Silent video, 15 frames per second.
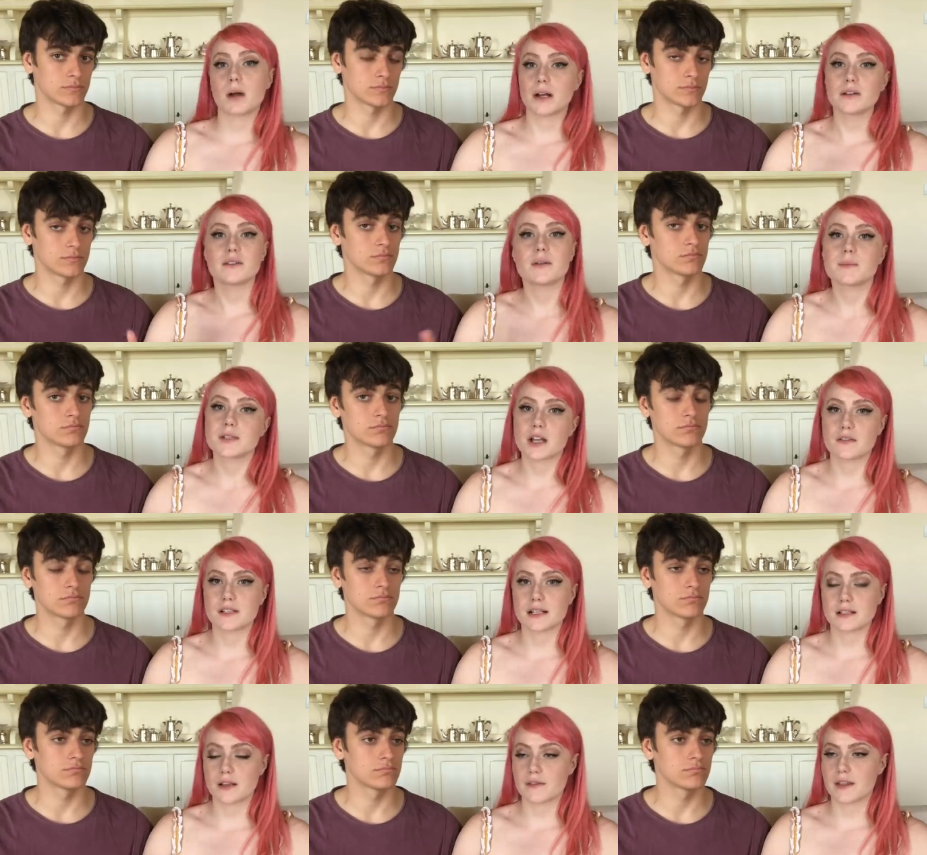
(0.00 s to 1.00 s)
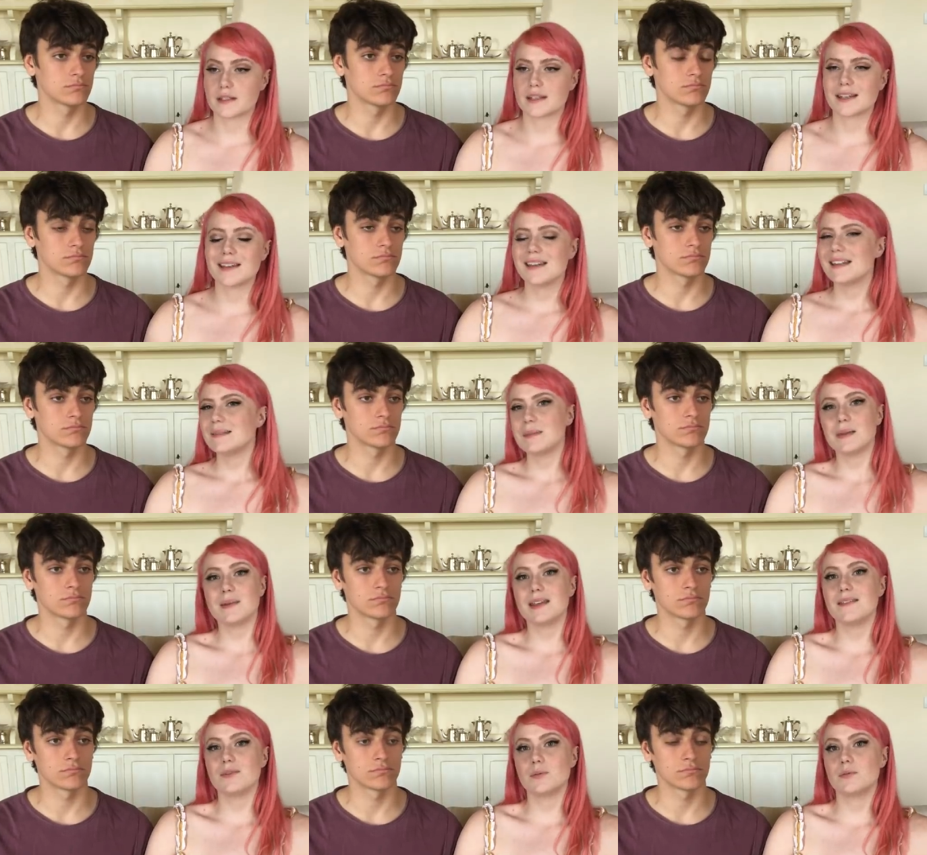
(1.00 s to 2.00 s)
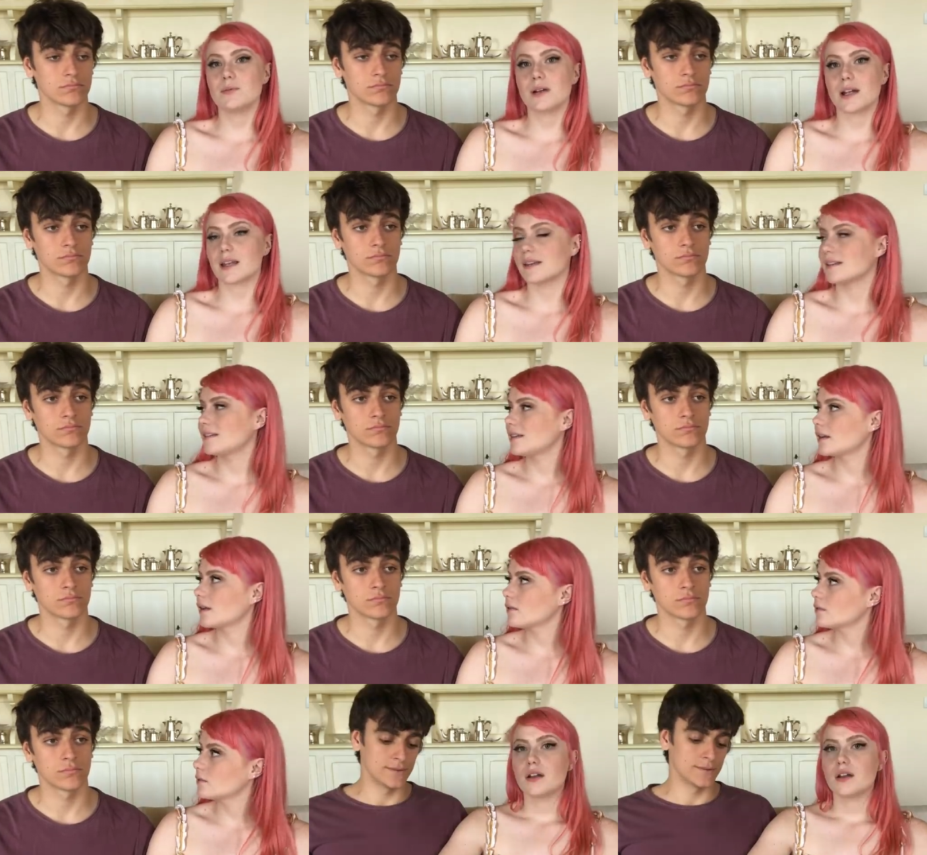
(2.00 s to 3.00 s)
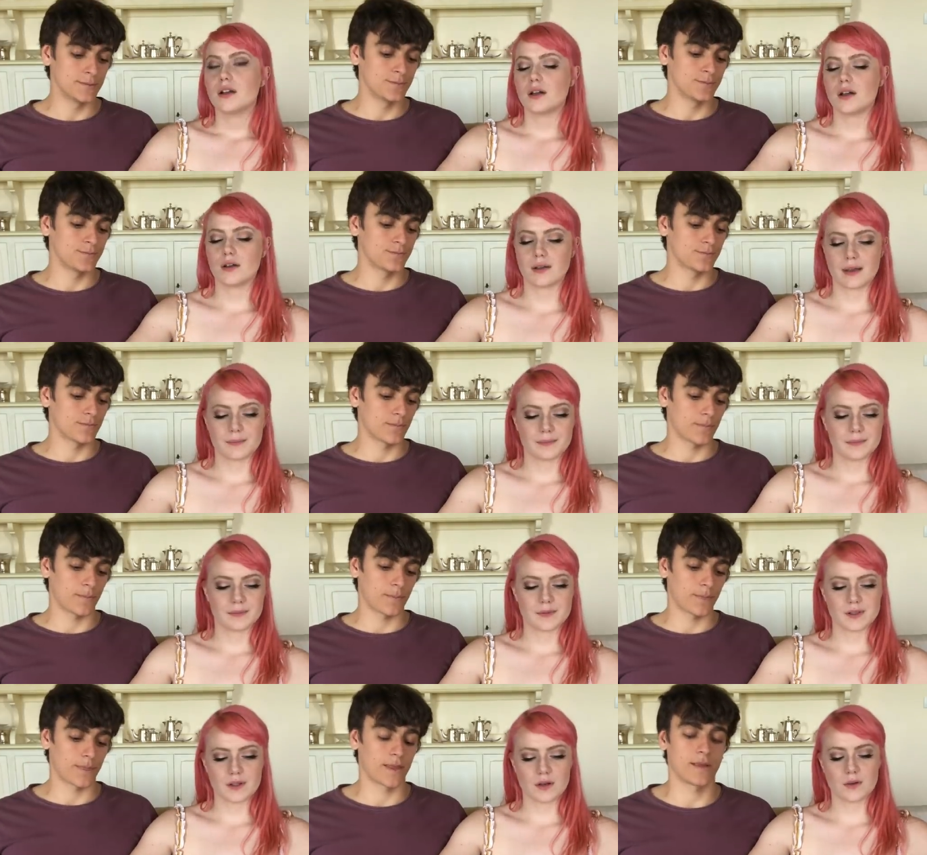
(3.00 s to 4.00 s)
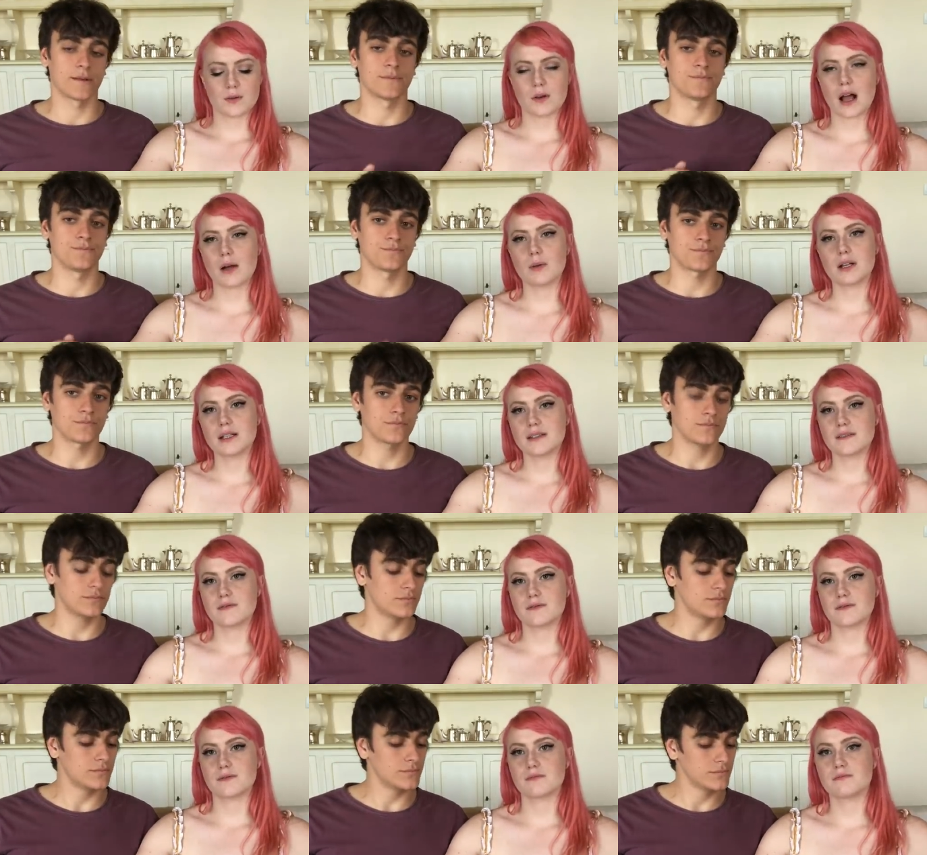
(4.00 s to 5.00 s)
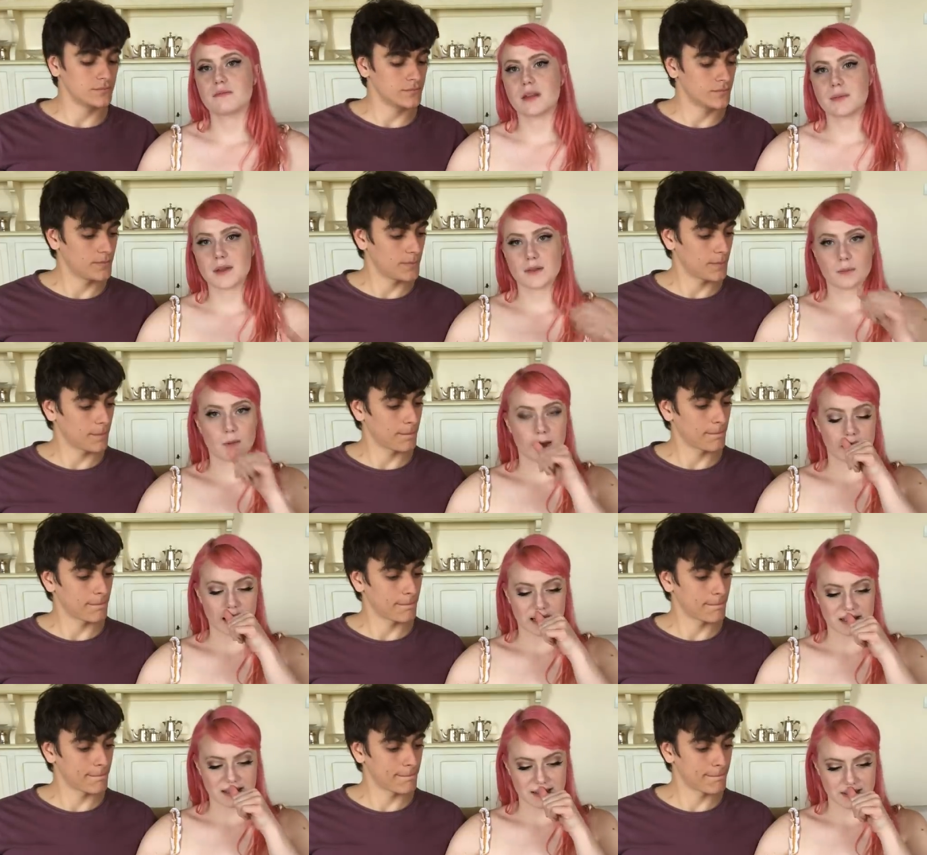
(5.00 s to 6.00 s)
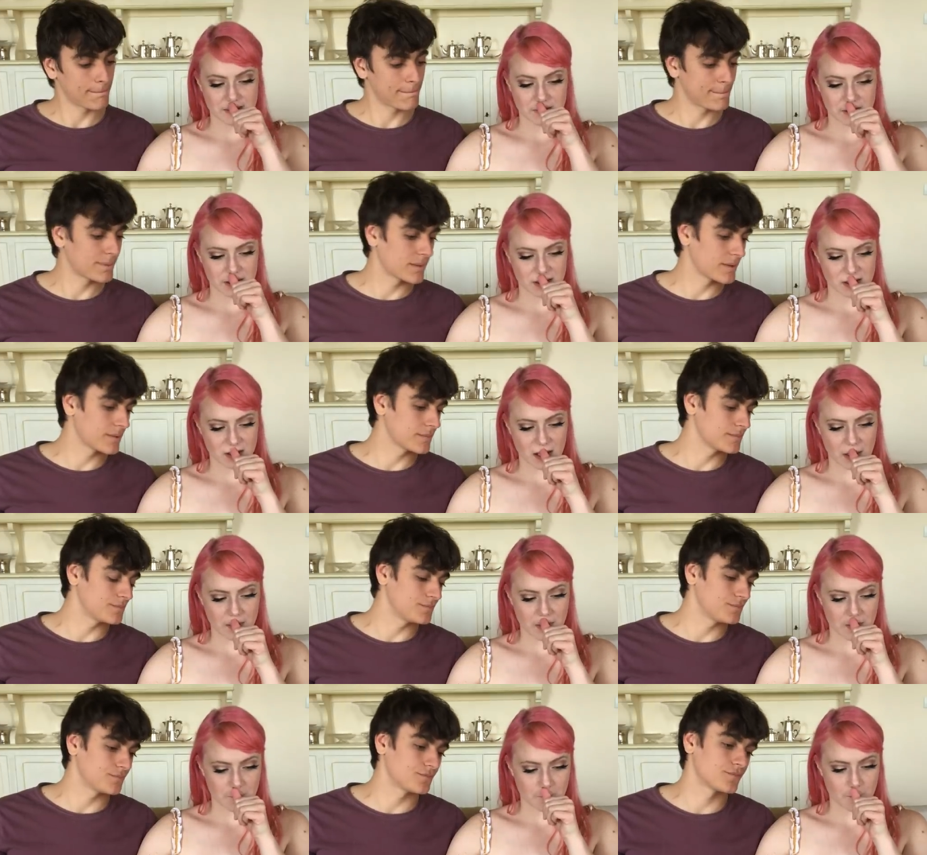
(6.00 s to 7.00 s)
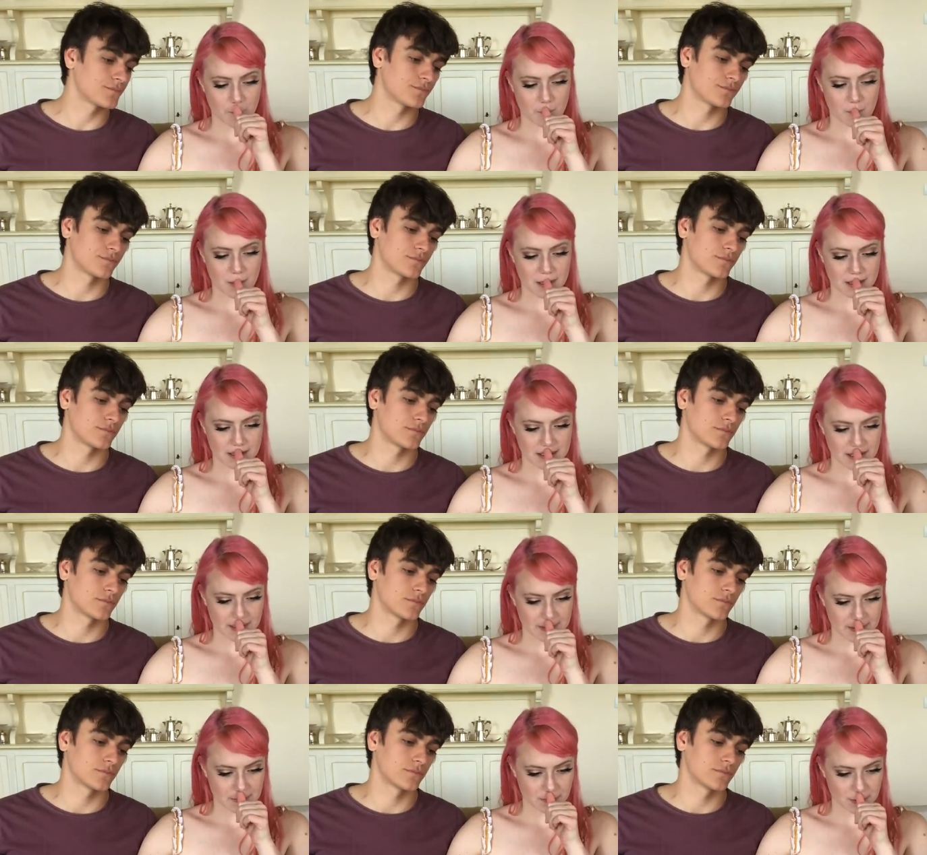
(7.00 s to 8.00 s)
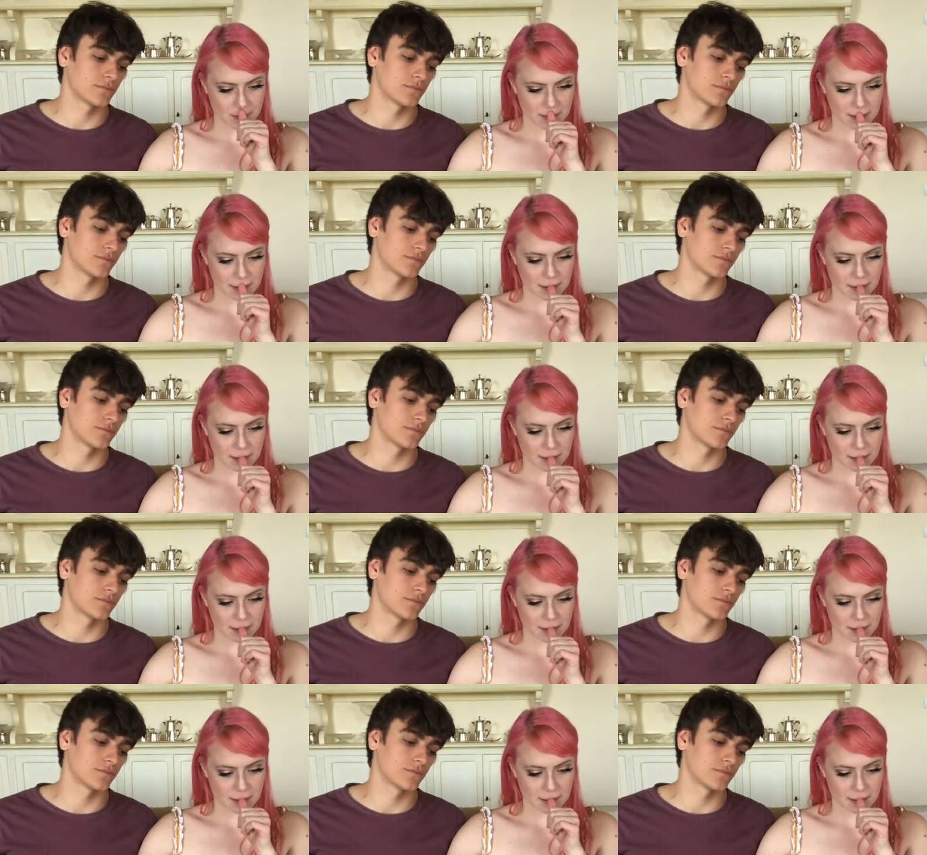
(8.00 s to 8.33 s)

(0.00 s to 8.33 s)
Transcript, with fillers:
Speaker 1: market themselves as authentic, maybe give them a break, you know? Okay, so I wanted to maybe like end this with this comment from an Italian person.